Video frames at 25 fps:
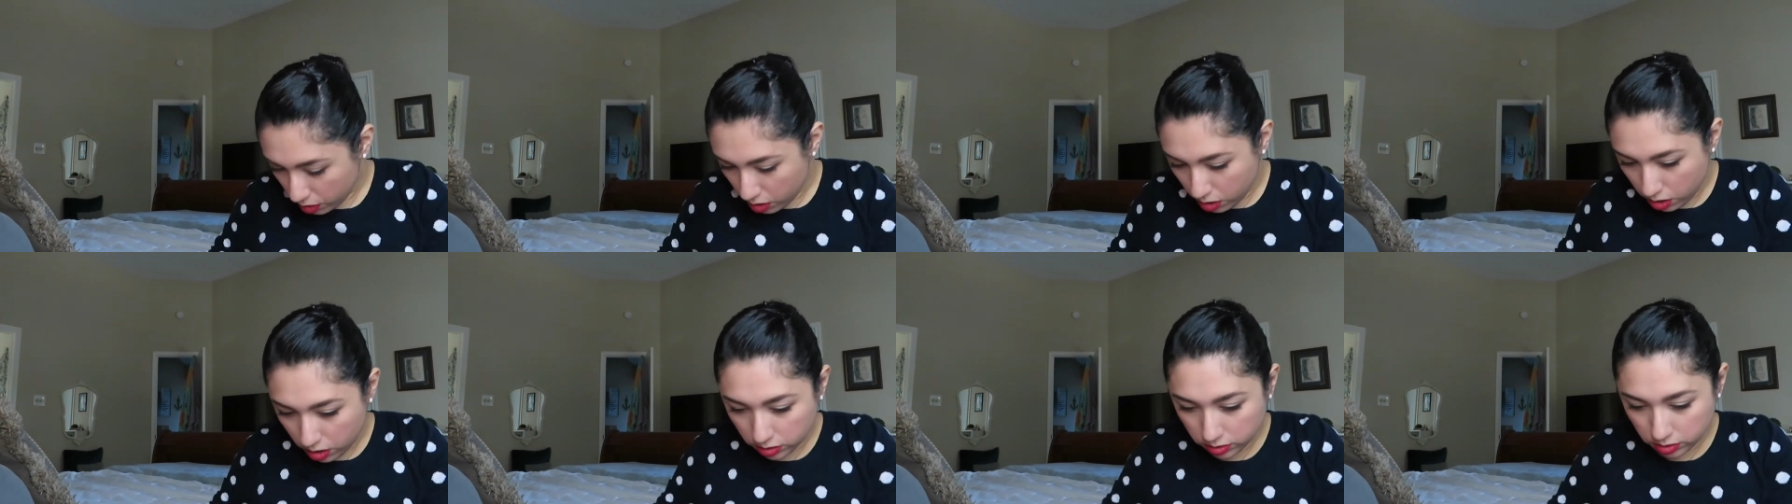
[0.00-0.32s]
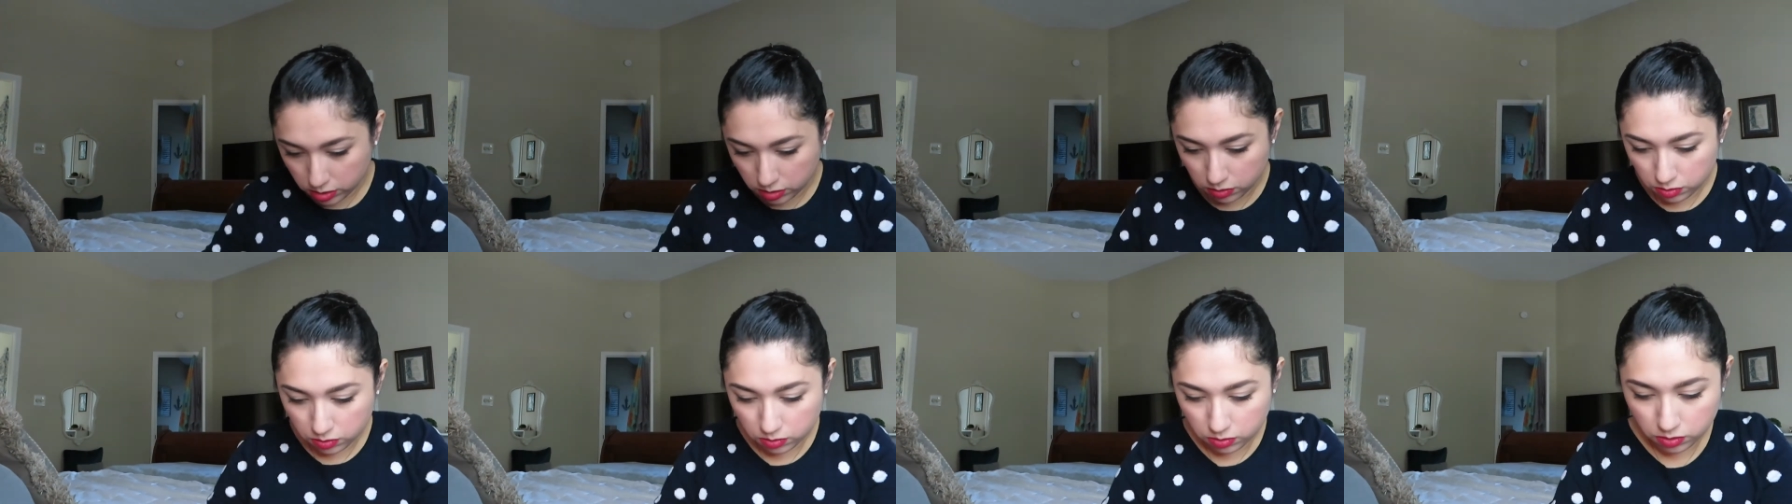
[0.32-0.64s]

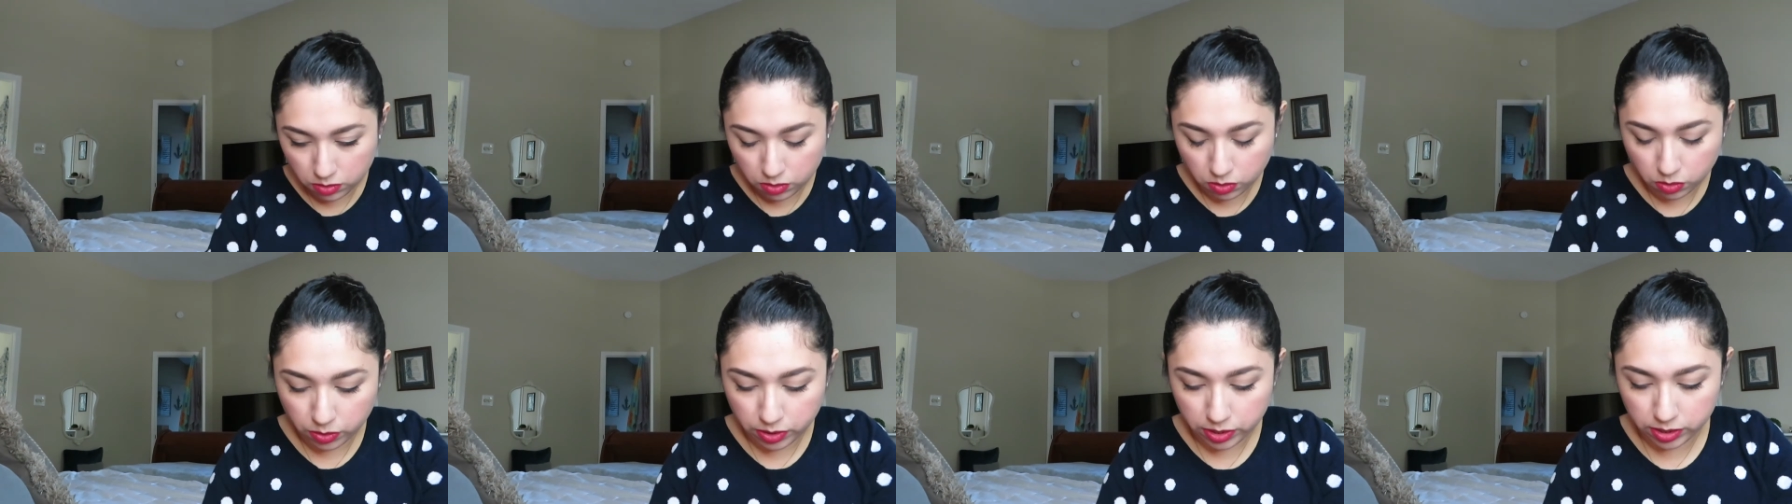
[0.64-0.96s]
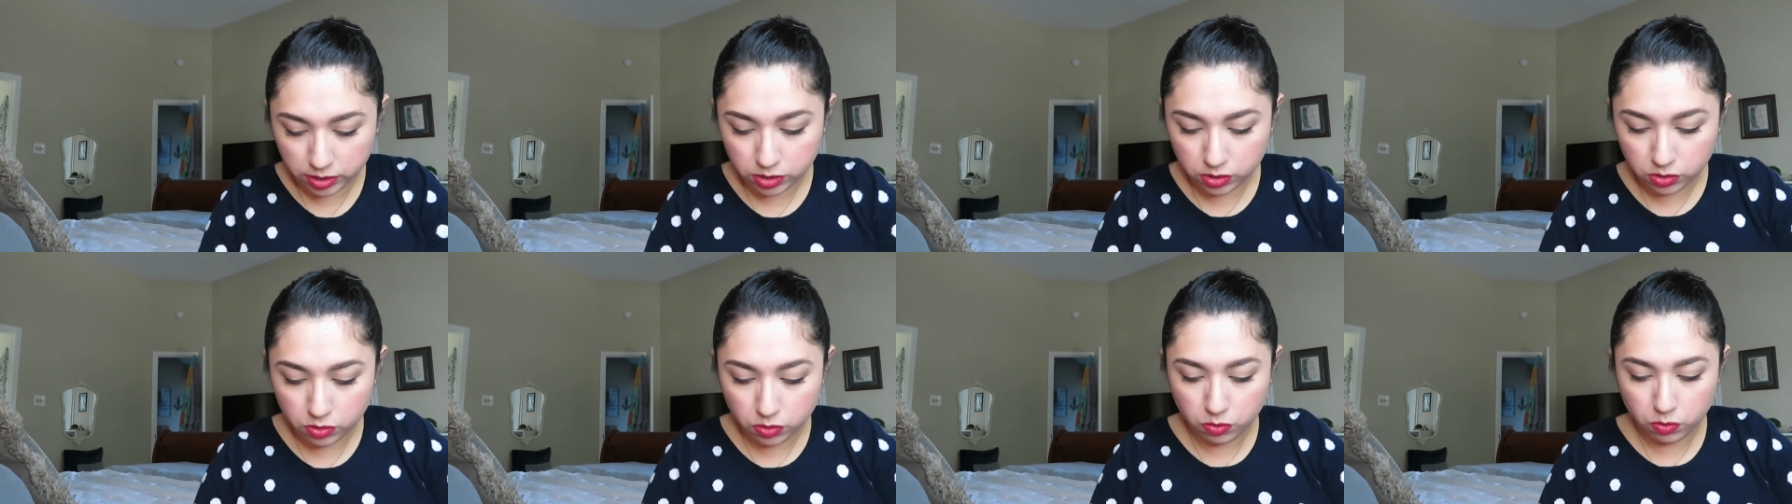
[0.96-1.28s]
Also
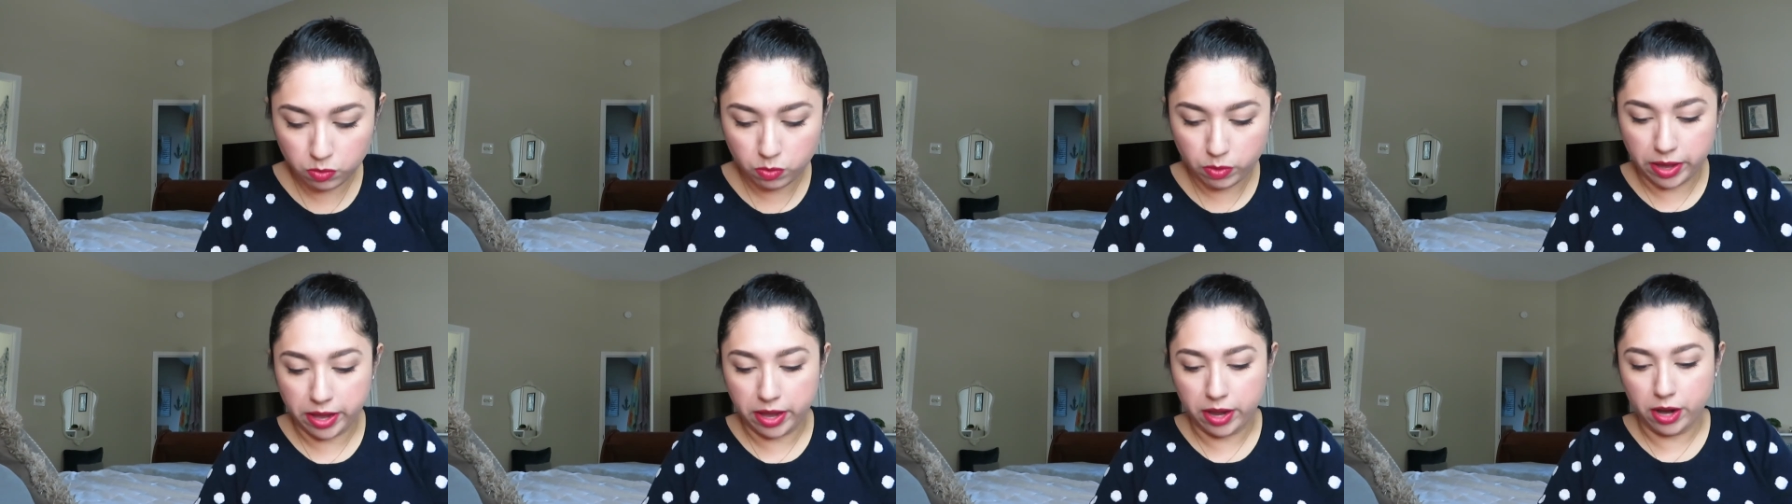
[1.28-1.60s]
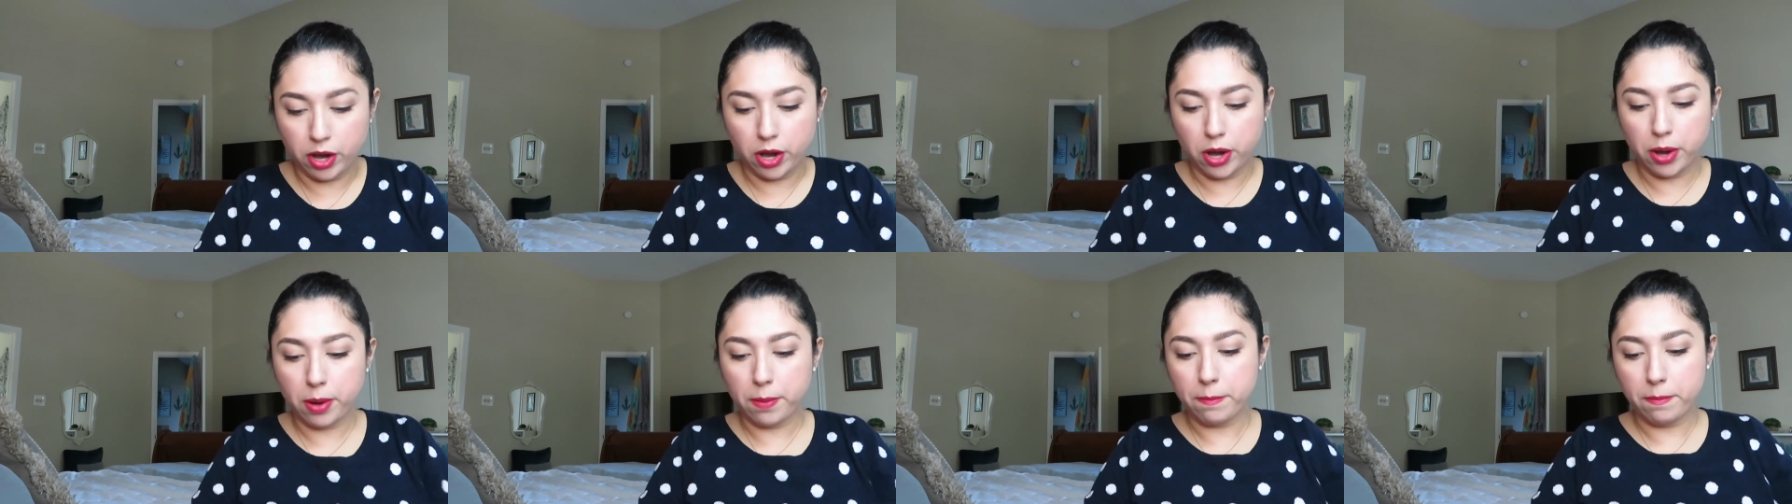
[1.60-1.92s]
going to
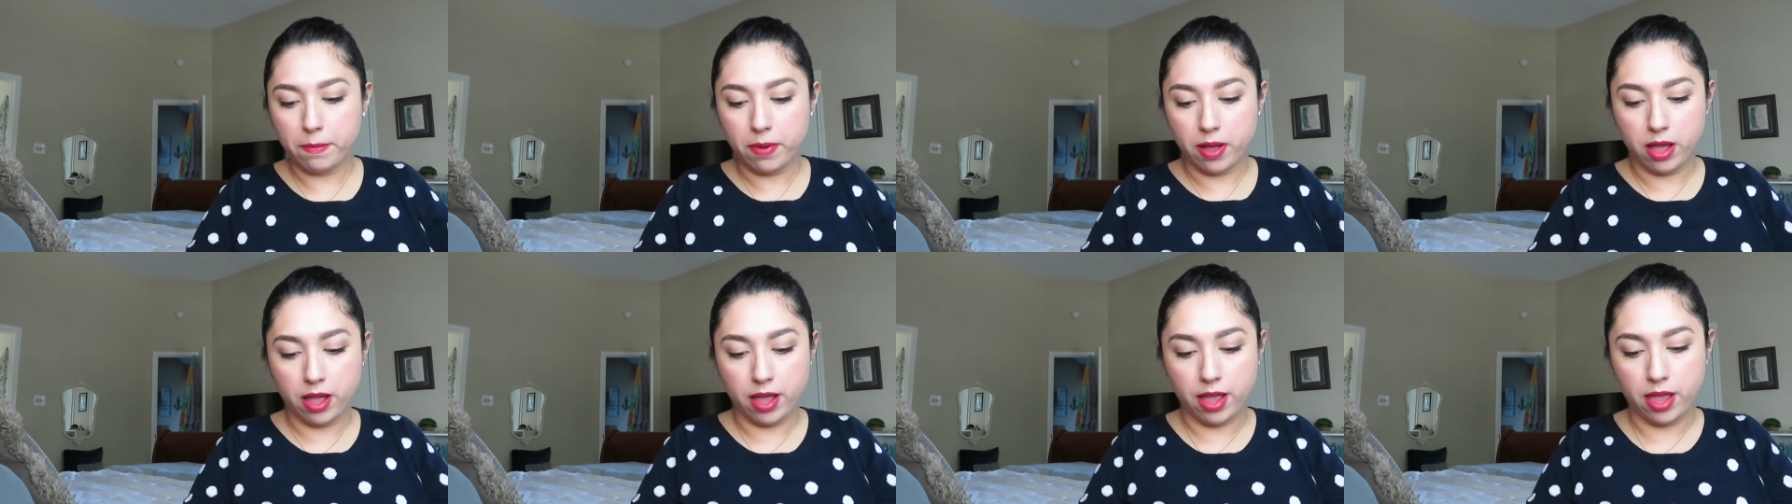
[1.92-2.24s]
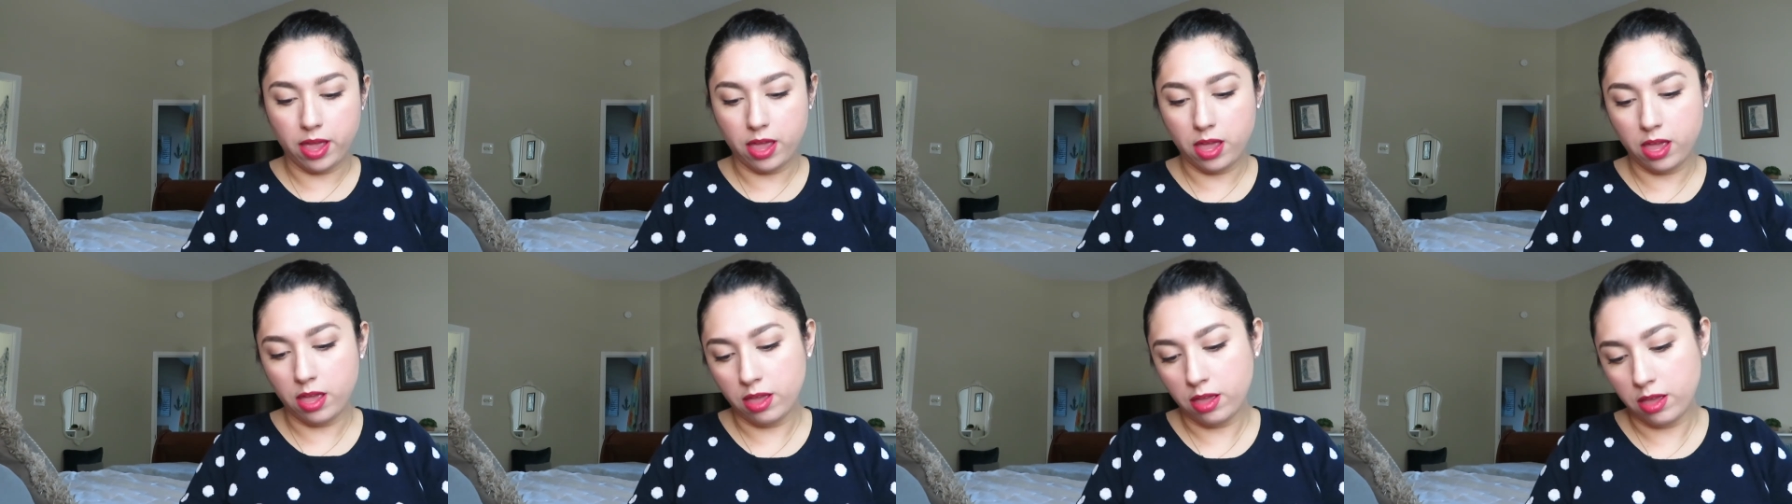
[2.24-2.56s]
wear
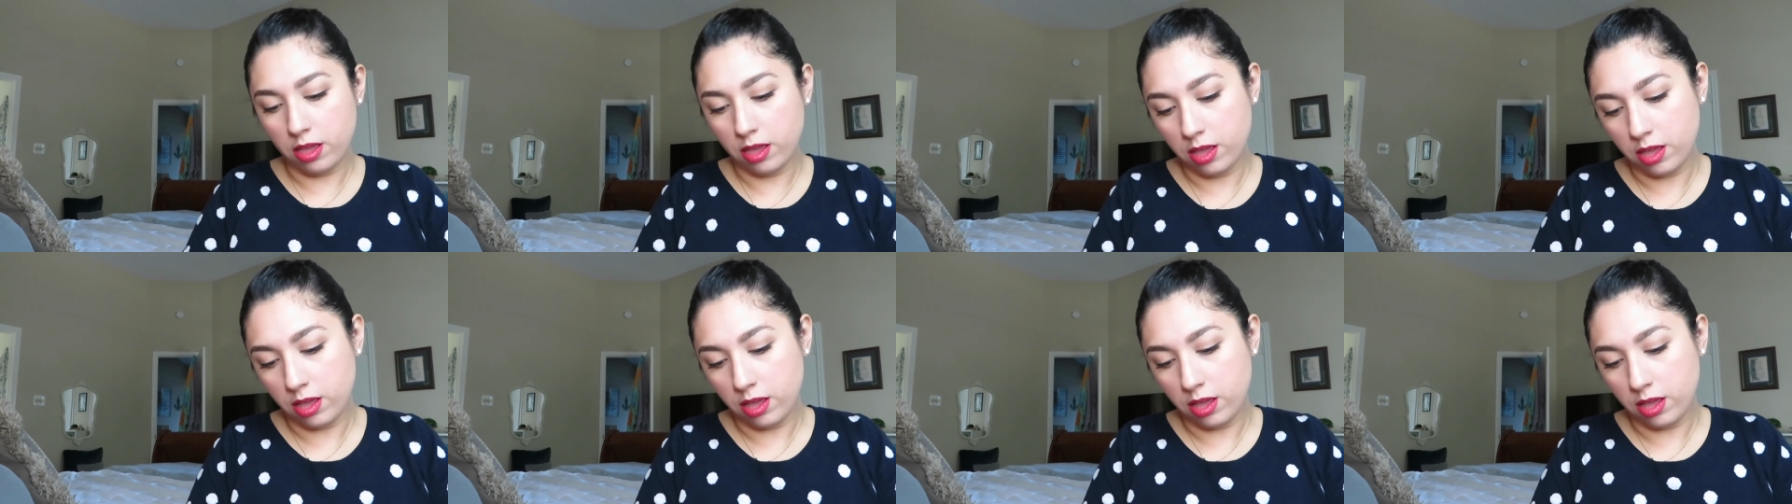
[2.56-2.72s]
my